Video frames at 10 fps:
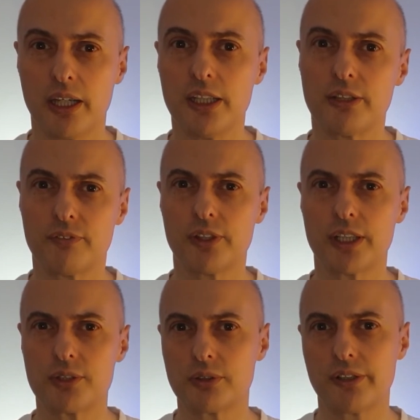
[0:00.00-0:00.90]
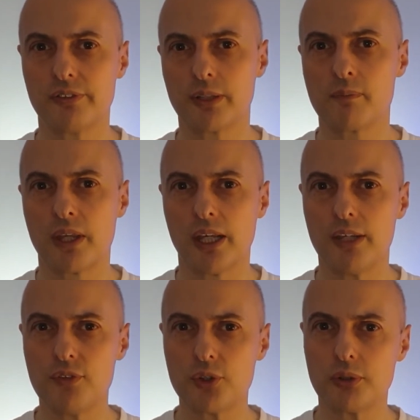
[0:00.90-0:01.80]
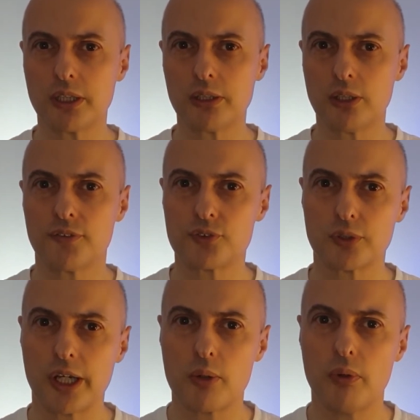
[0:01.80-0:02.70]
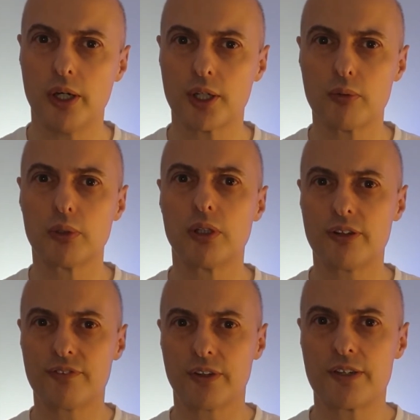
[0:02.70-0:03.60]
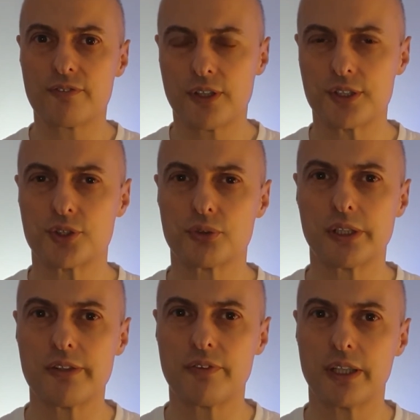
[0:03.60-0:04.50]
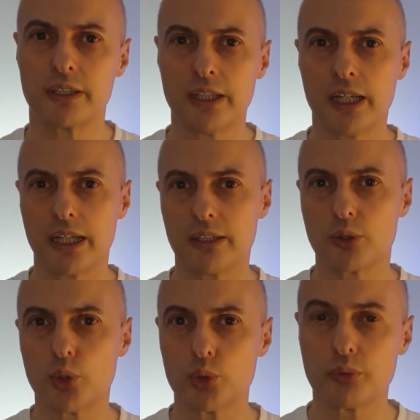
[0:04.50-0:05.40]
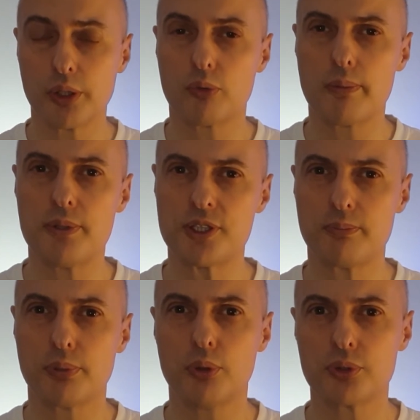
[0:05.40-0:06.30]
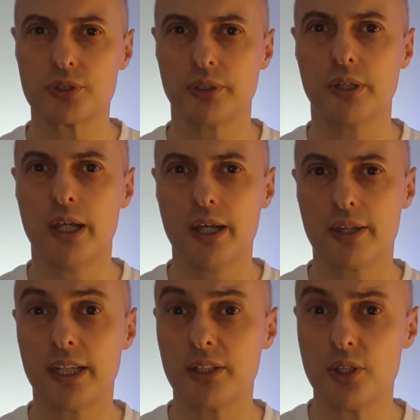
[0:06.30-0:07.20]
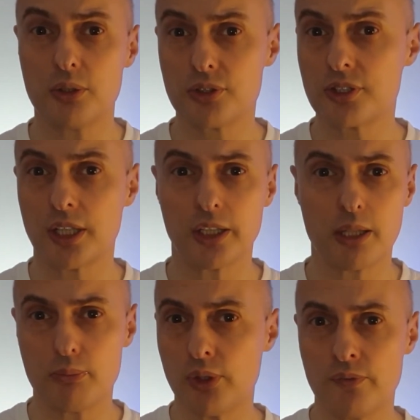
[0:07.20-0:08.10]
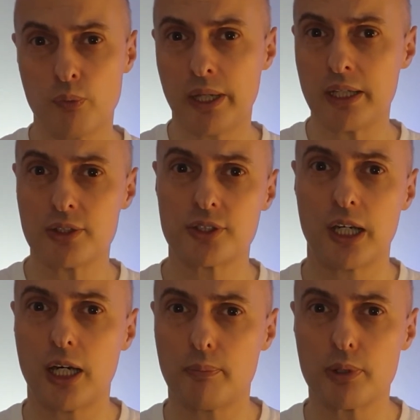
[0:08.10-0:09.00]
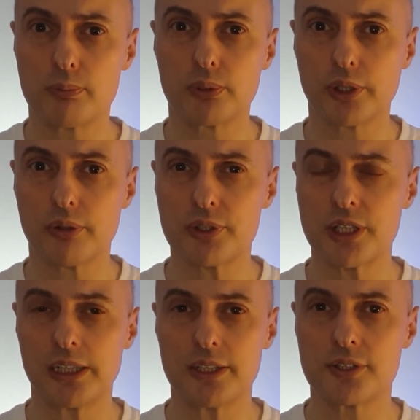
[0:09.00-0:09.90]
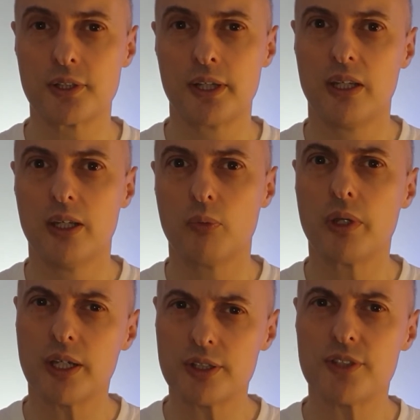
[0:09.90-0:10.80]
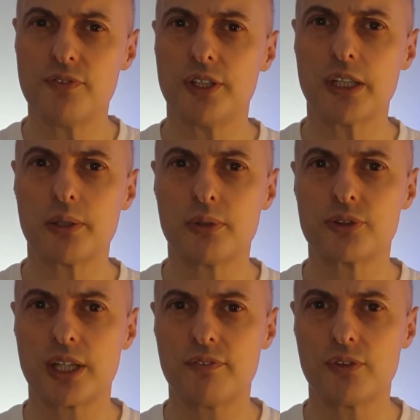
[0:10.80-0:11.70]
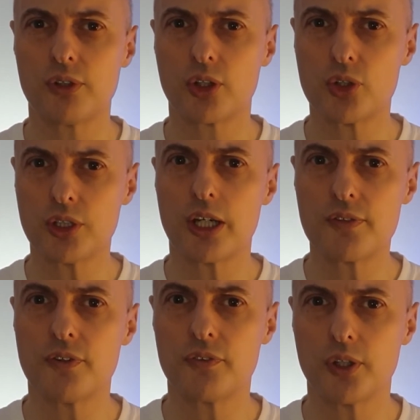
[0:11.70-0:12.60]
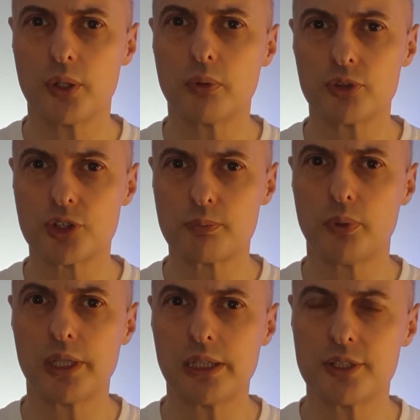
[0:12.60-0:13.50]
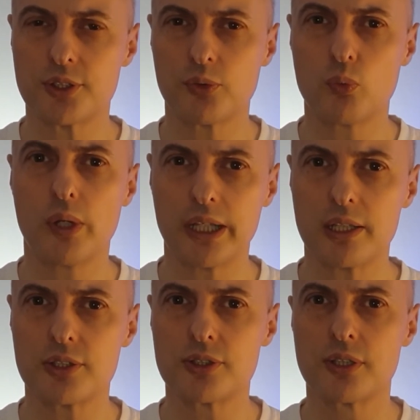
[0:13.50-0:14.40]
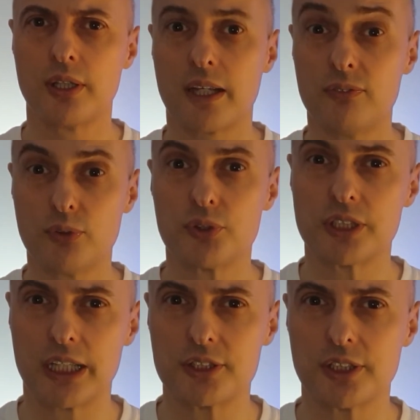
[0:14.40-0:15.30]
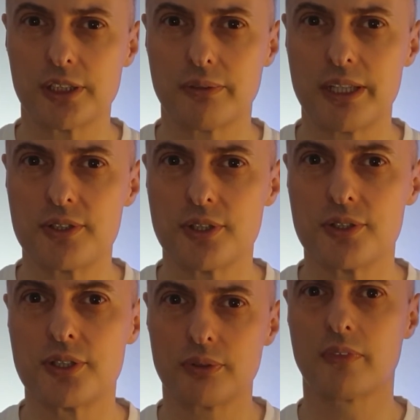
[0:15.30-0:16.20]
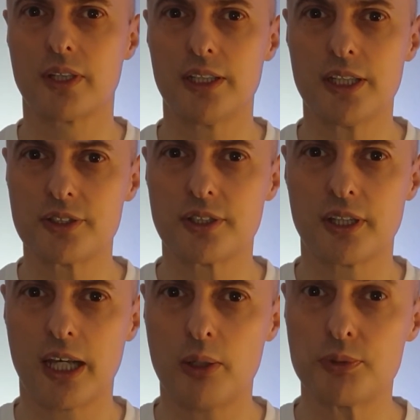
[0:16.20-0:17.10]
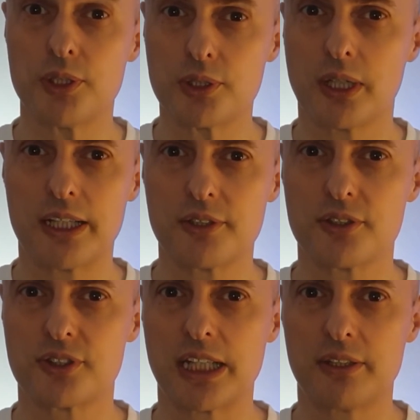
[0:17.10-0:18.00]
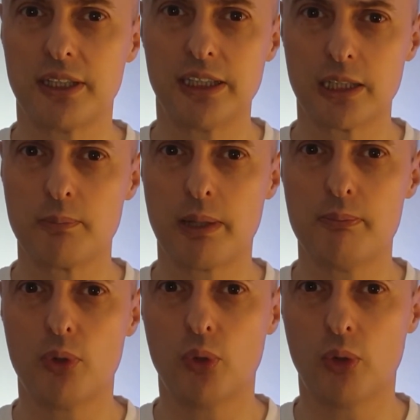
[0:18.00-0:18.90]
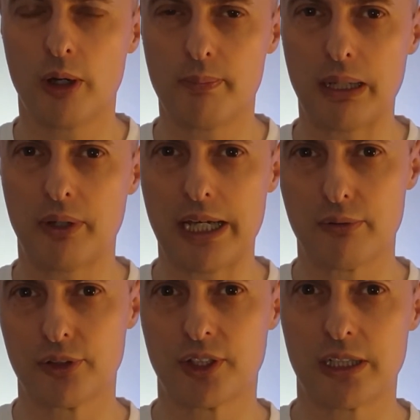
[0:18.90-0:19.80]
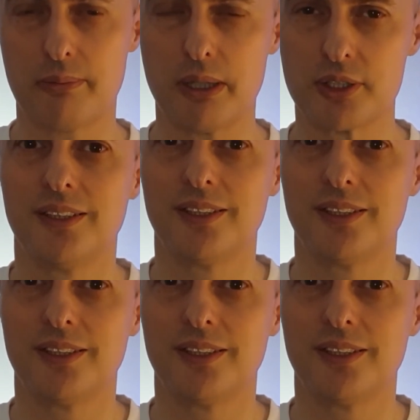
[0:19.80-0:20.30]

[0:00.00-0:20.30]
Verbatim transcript: in everyday driving. If you're doing a lot of track work or a lot of very fast driving and cornering grip is important then you can certainly move wings up your priority list. We hope this video has given a good overview on spoilers and wings and vortex generators and it's helped you to understand a little bit more about aerodynamics.